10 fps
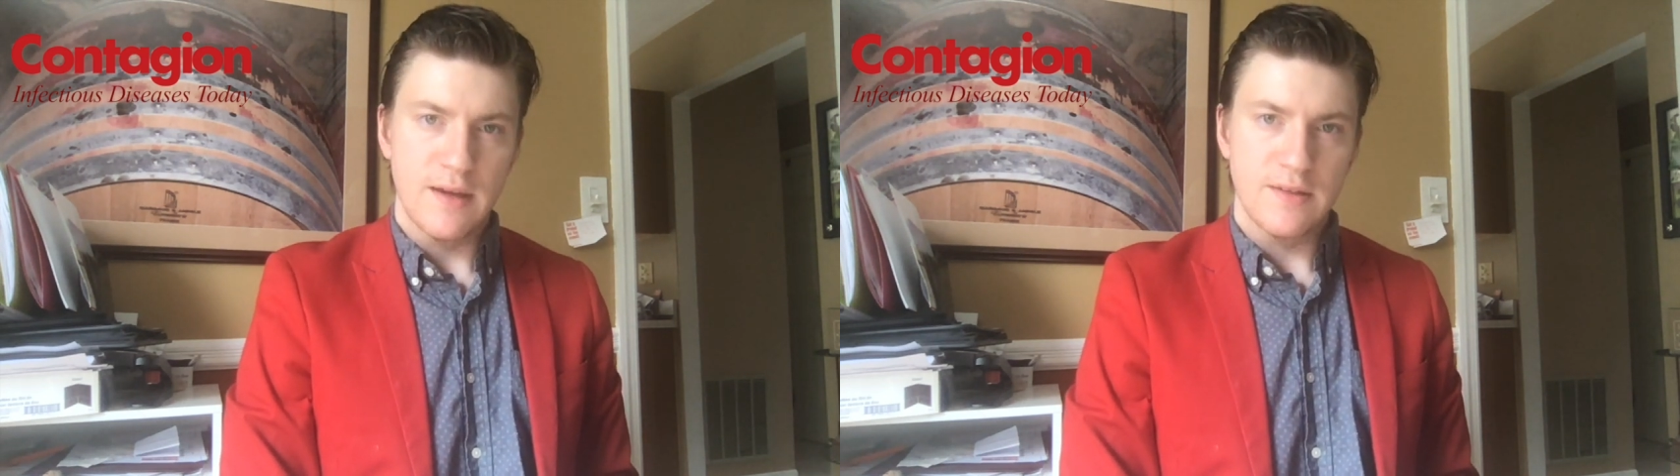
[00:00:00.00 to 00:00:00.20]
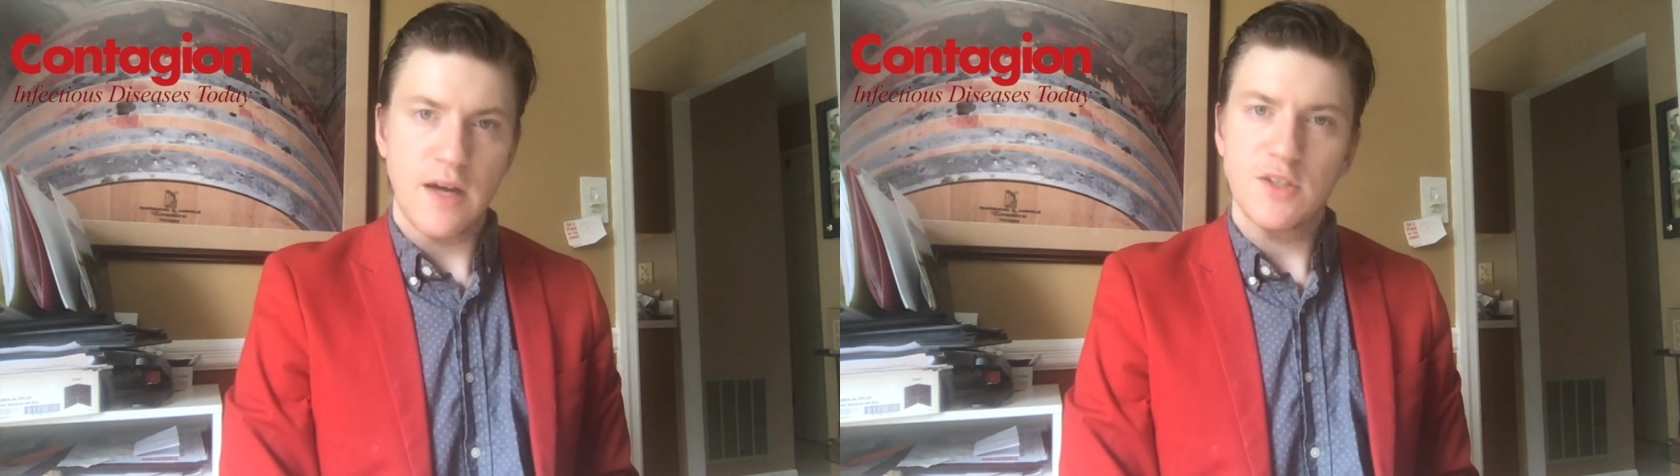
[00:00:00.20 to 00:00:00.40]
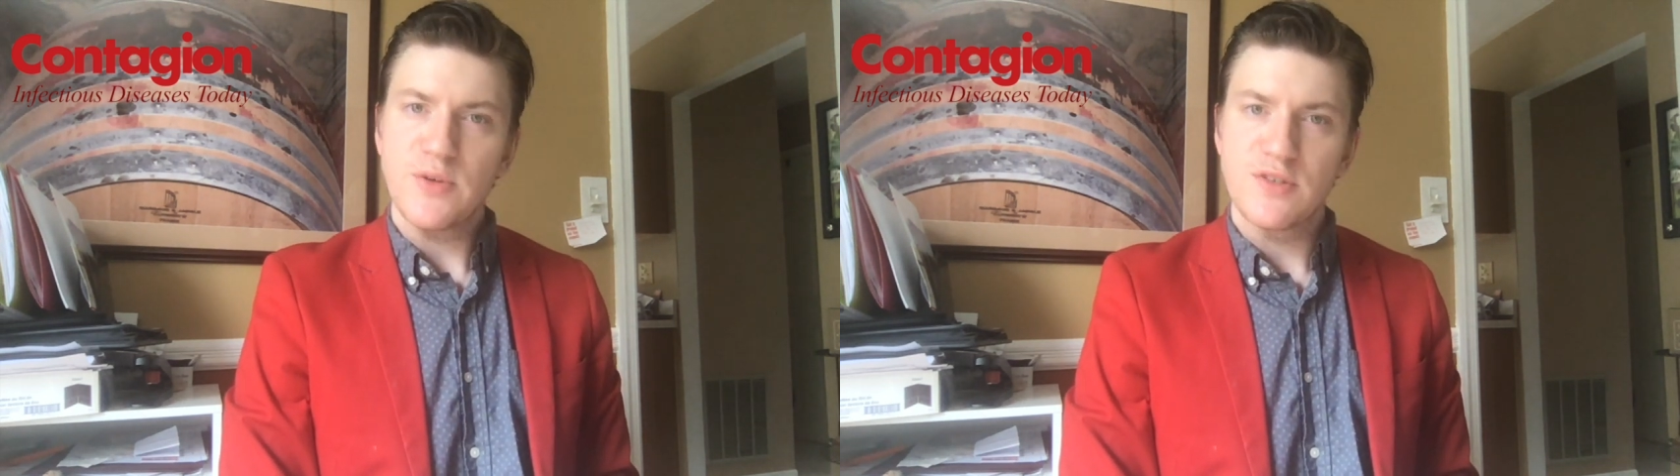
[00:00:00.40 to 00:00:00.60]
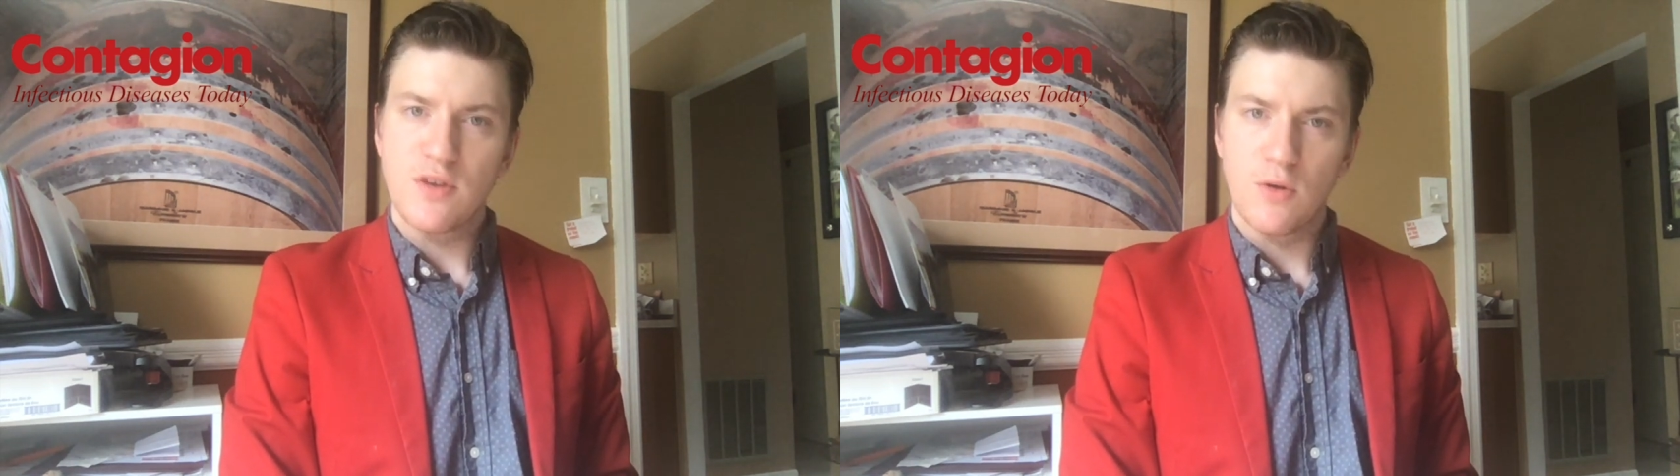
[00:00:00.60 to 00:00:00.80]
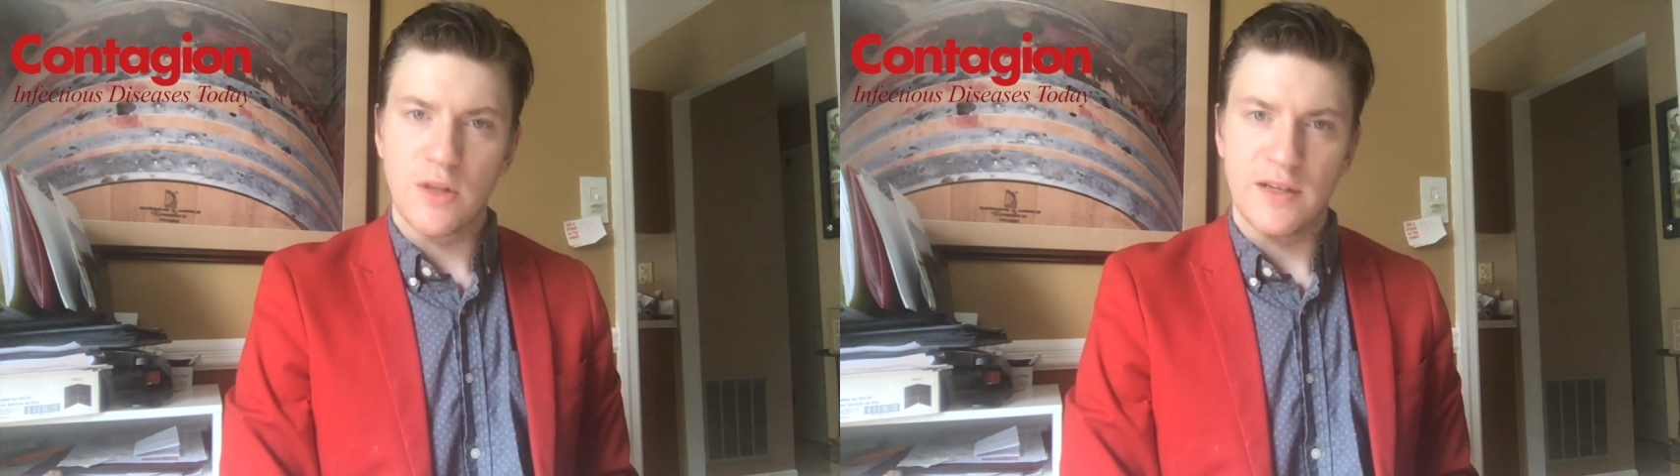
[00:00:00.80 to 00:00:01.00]
Dr.
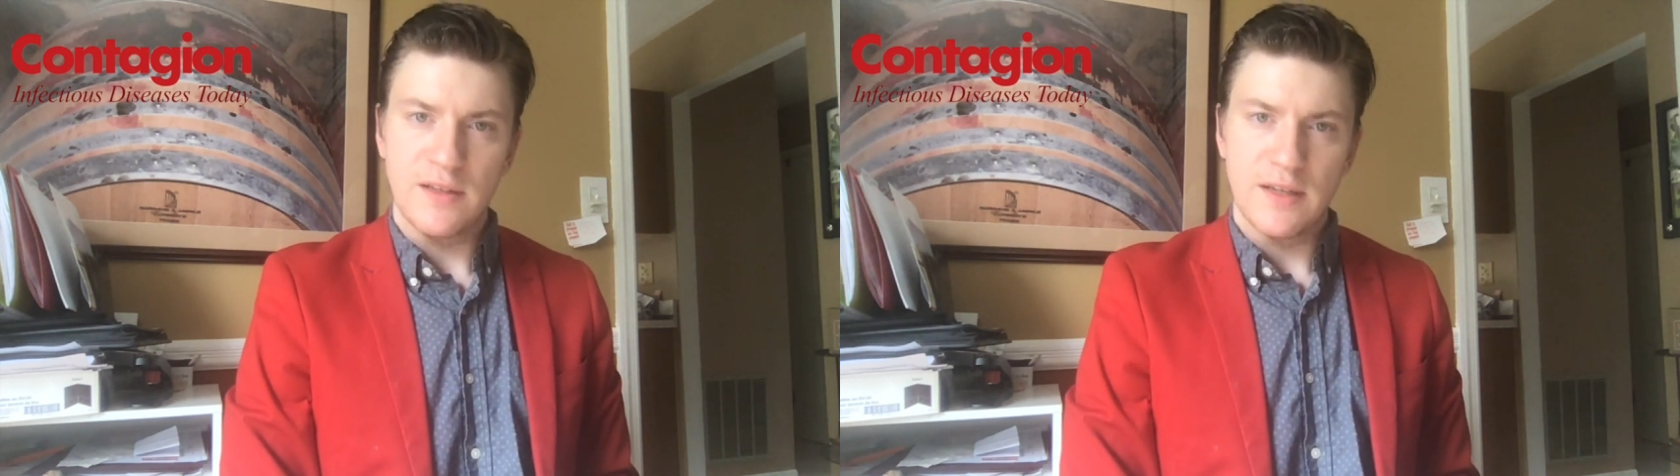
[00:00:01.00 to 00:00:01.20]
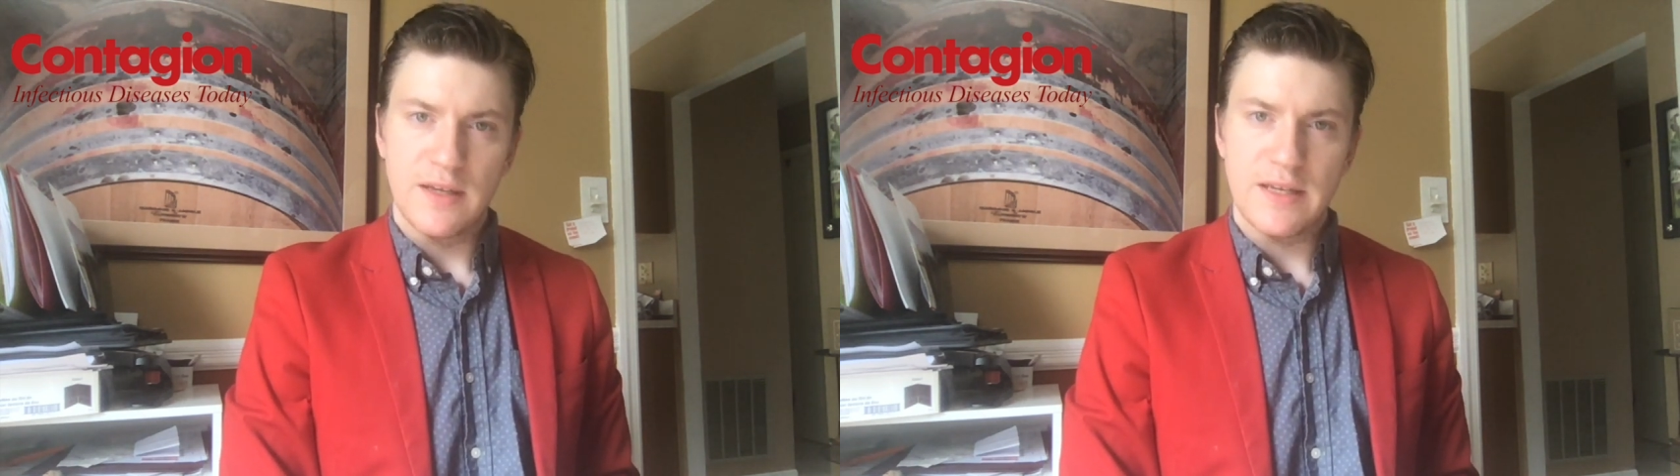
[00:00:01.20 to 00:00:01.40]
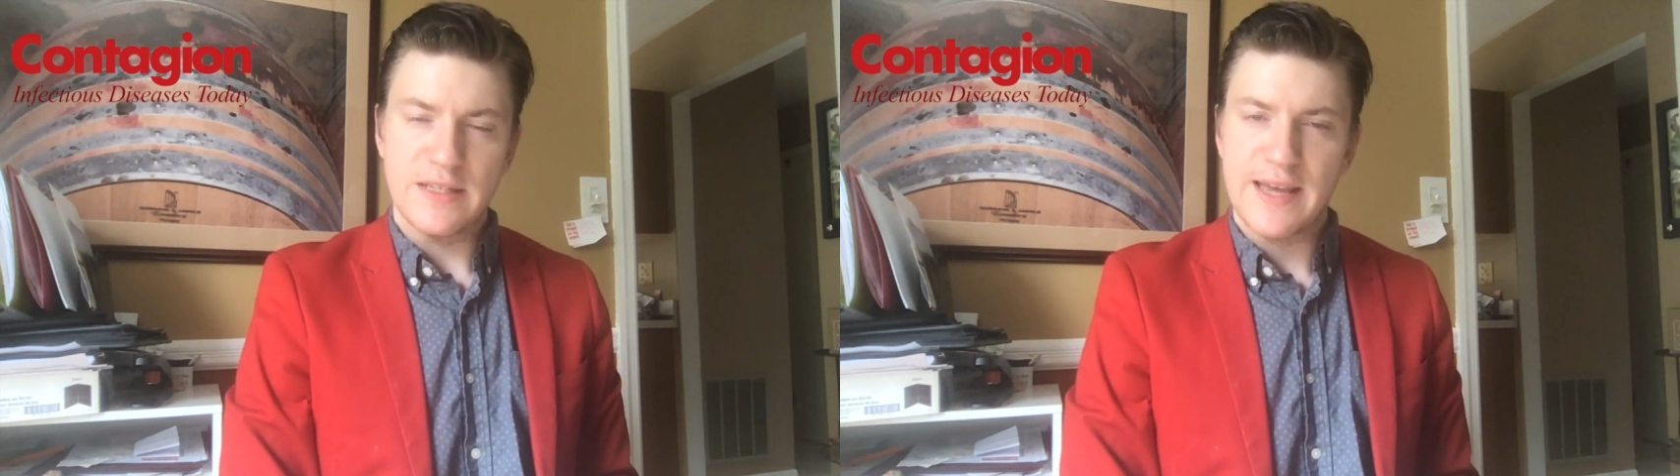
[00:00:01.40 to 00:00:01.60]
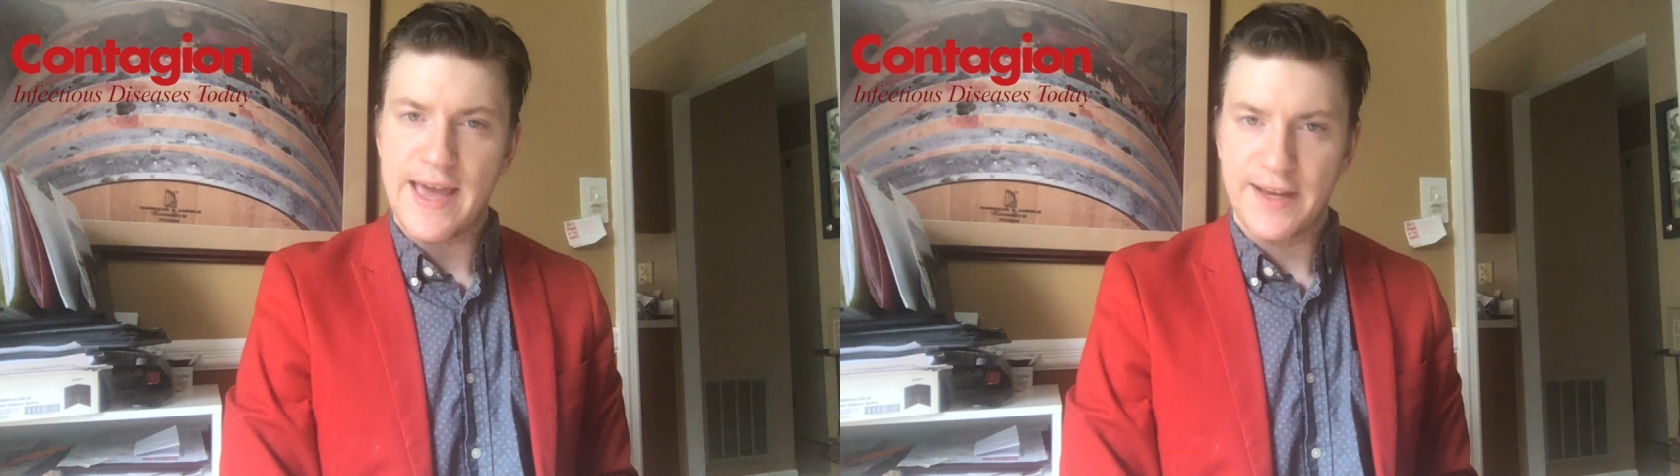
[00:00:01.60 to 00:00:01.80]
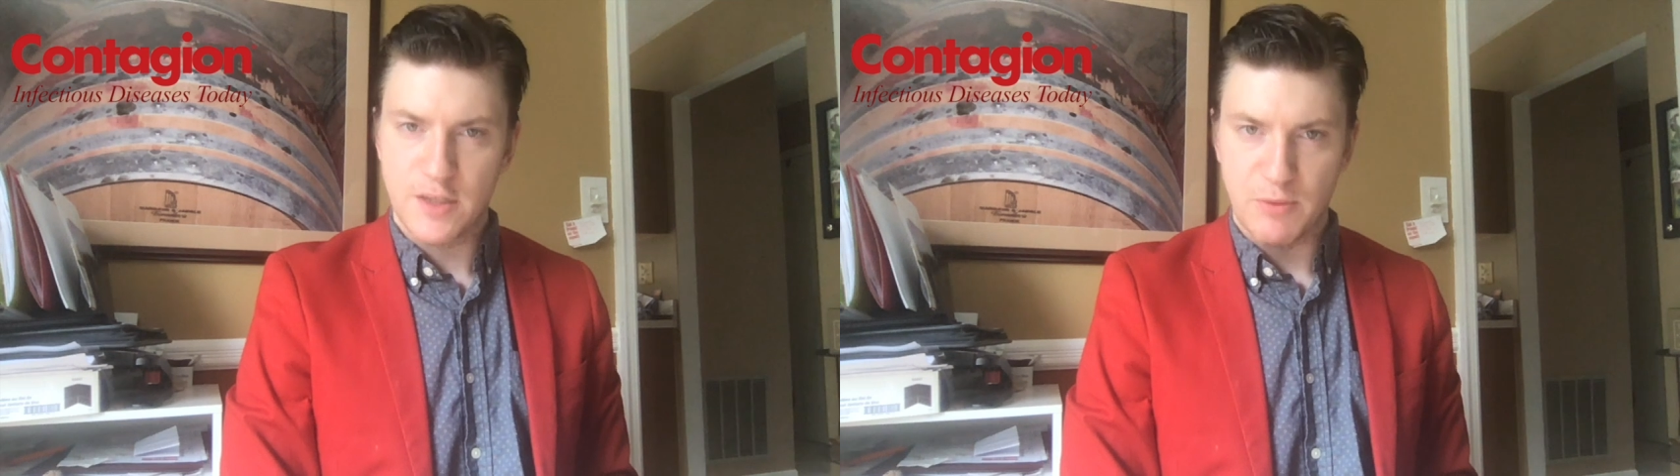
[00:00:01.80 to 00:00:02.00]
Azola is an
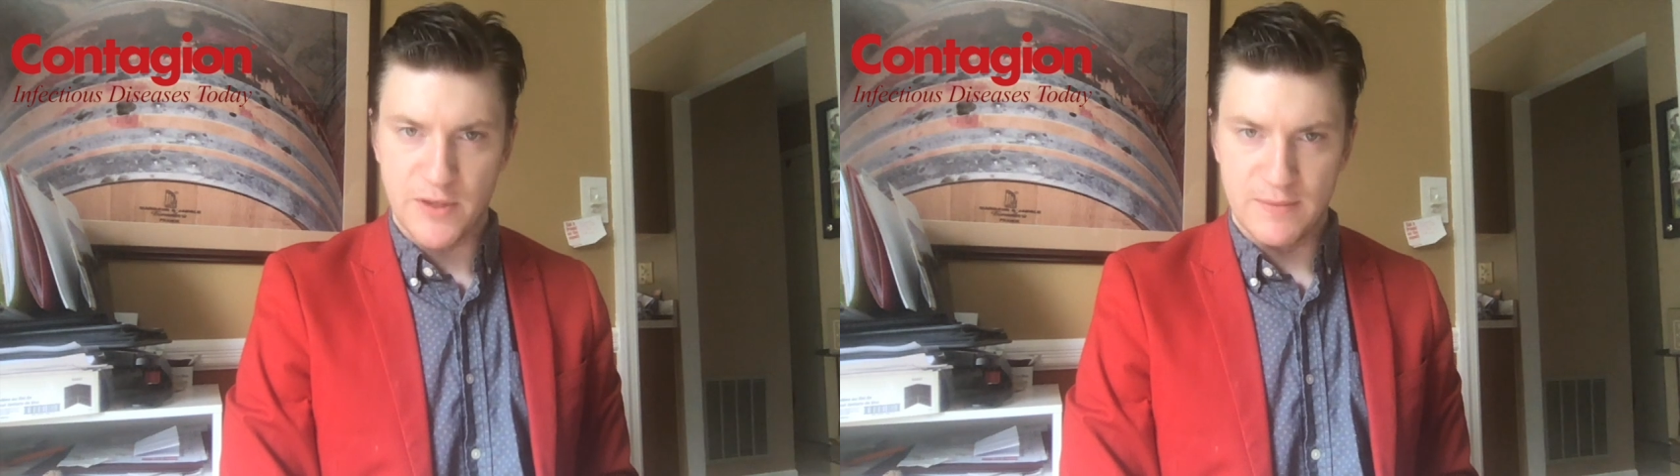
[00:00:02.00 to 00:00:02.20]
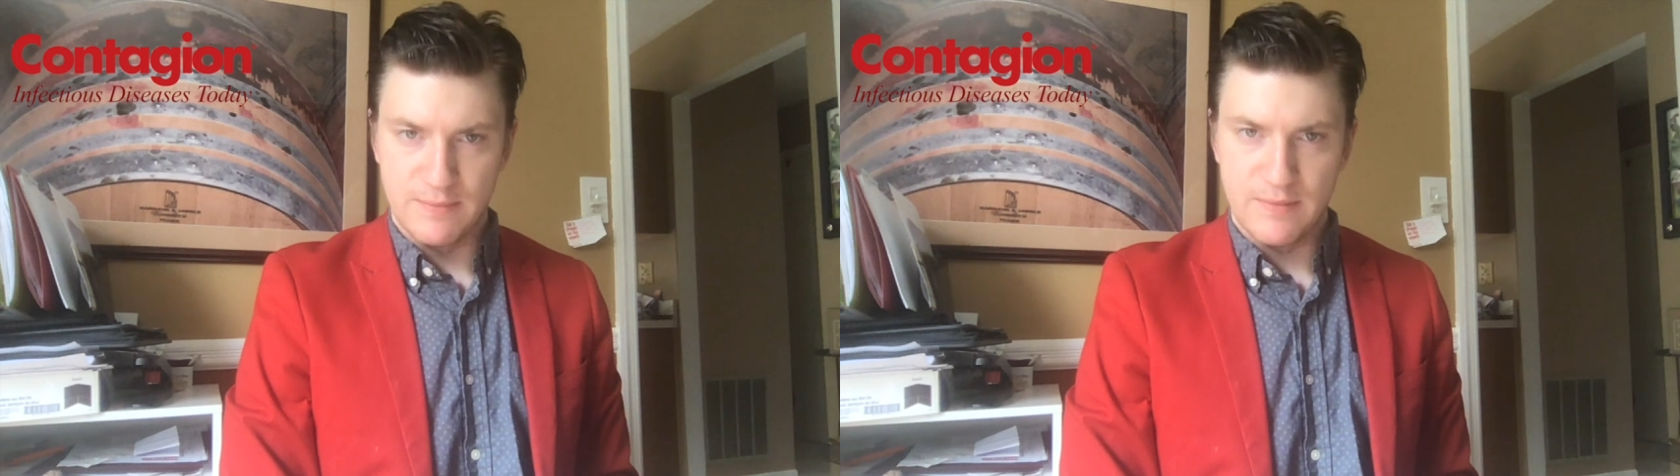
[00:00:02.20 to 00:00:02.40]
expert